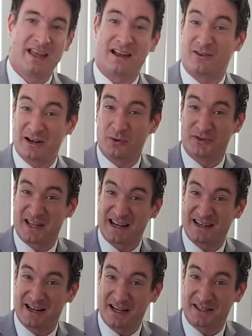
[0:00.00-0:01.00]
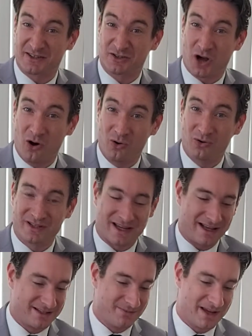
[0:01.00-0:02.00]
Really want to get it nice and cold,
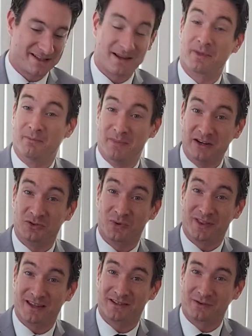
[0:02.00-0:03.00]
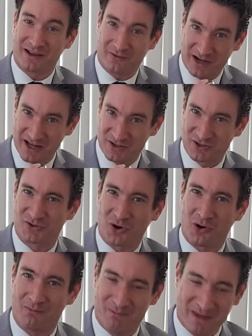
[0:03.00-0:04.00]
and to mix up the mint with it so we have a nice
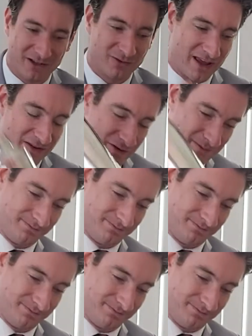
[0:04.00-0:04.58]
strong mint flavour.